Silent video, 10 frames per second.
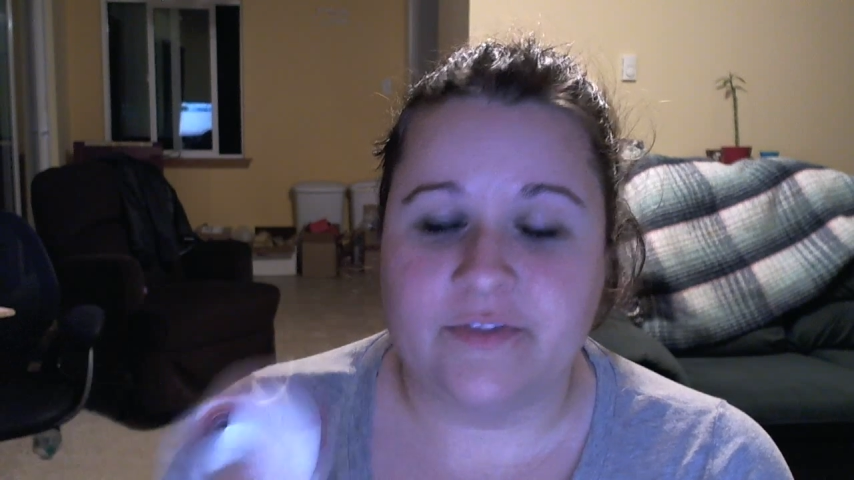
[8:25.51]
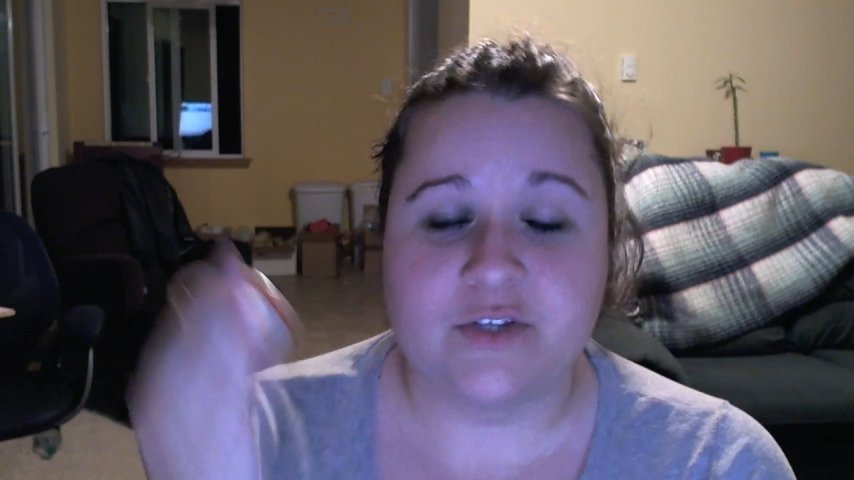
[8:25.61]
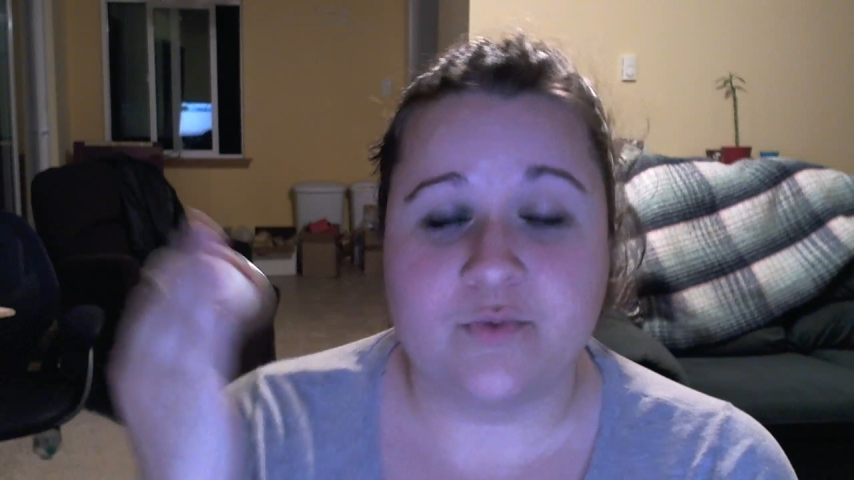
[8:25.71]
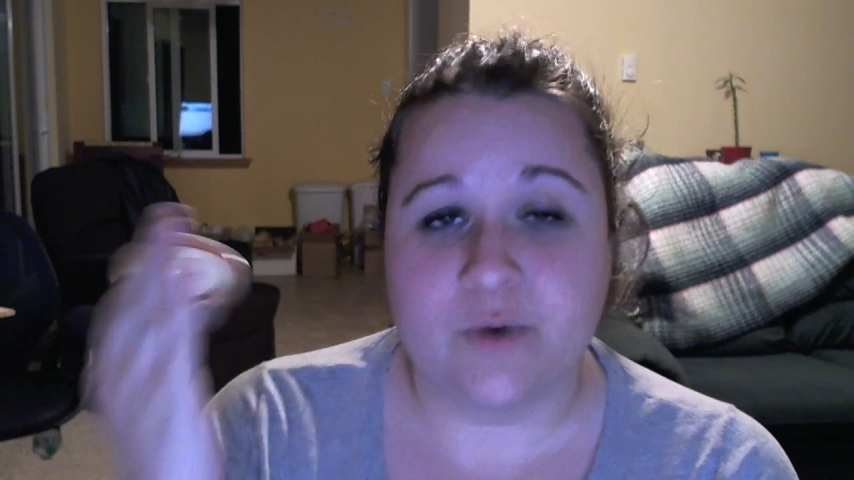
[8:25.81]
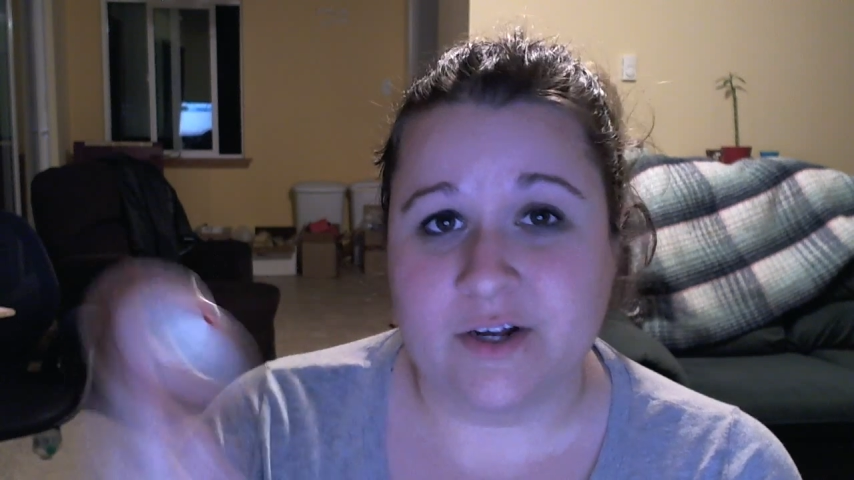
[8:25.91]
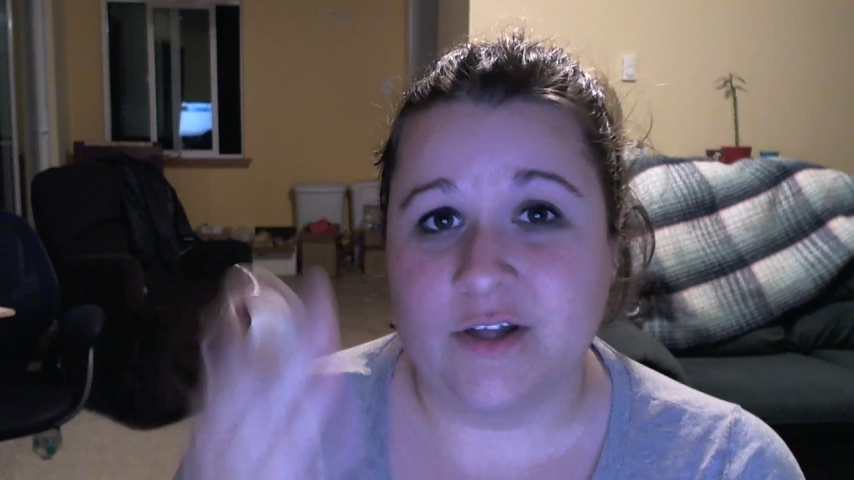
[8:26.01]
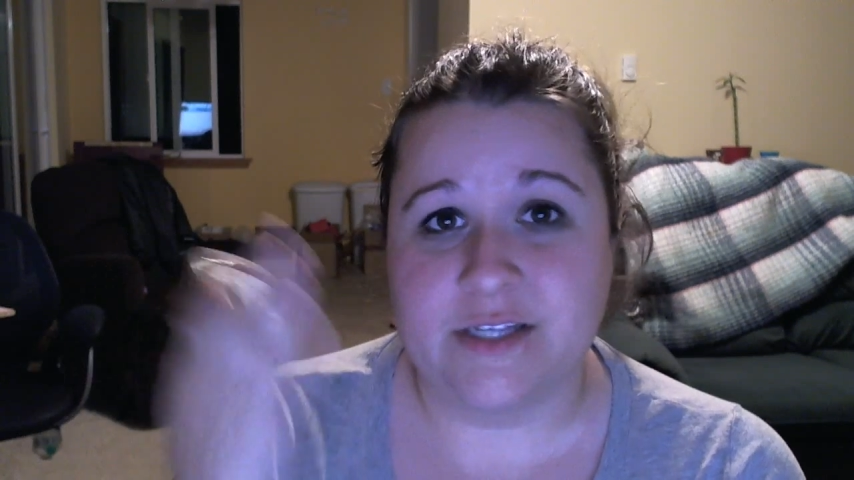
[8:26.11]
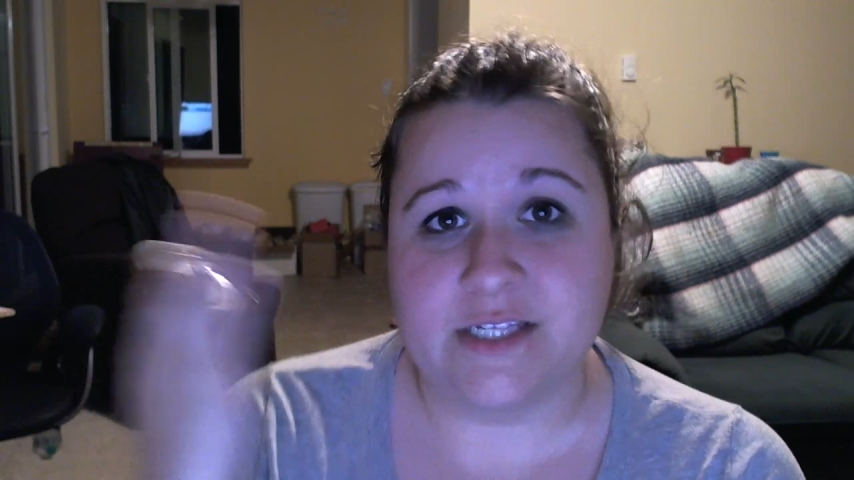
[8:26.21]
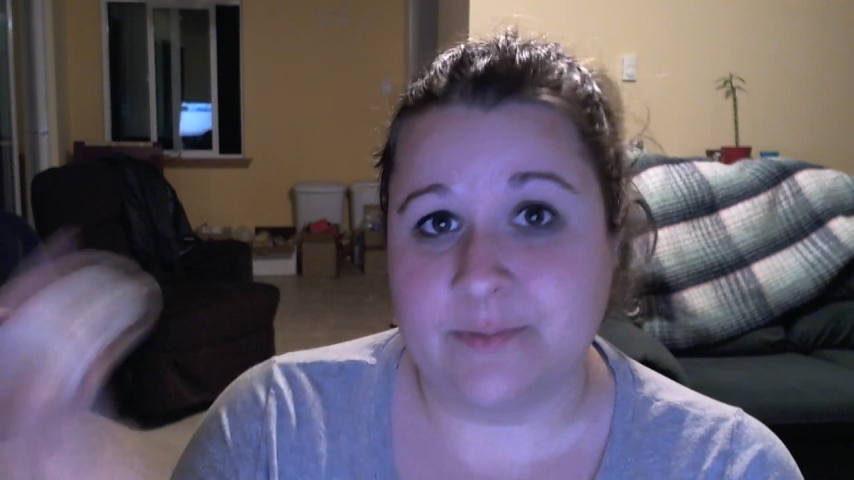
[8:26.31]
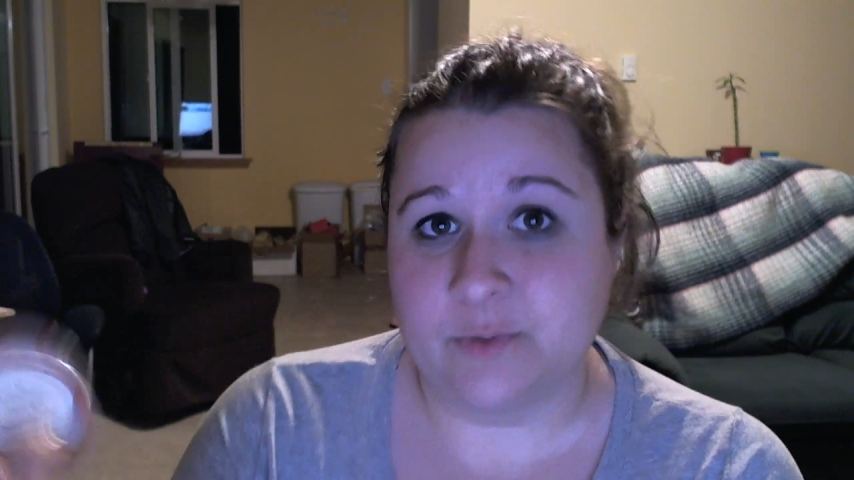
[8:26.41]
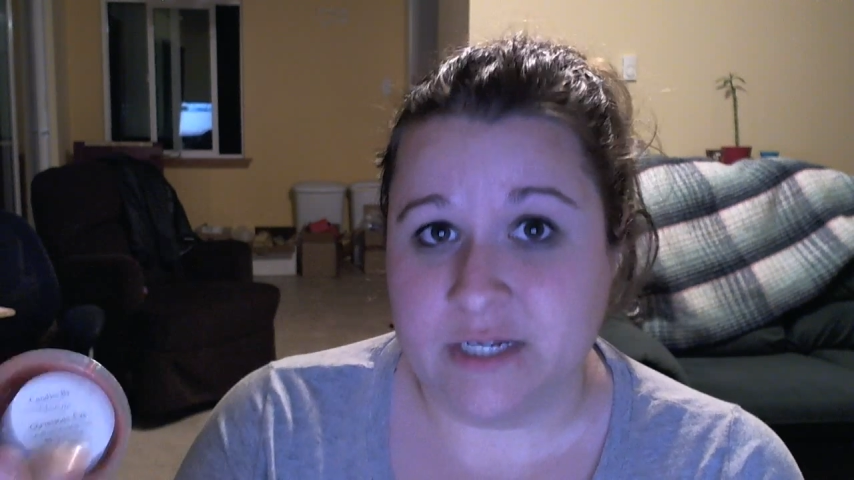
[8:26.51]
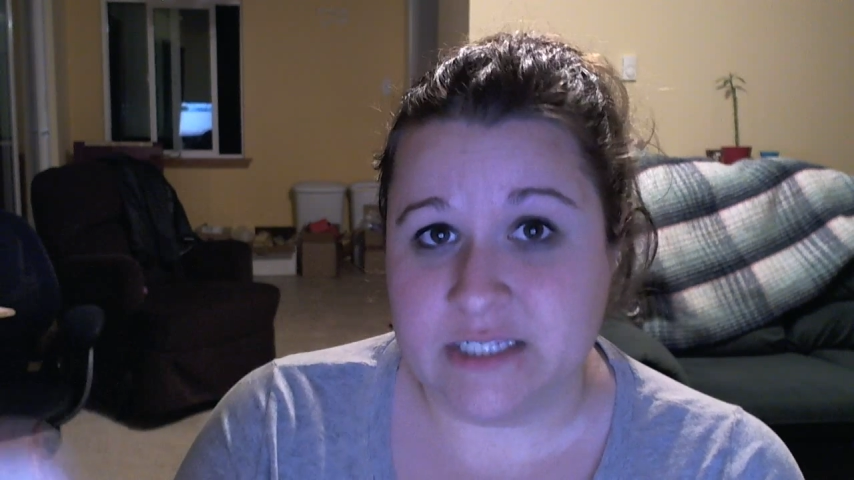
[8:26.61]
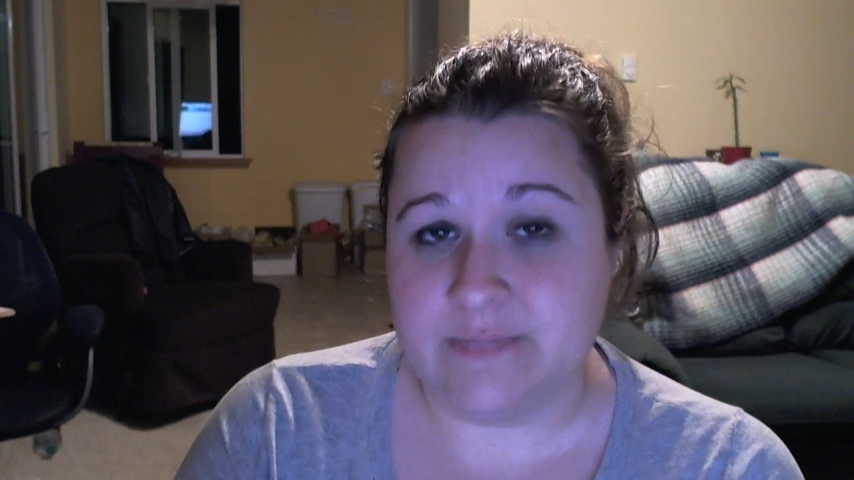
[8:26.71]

there's one called Simmering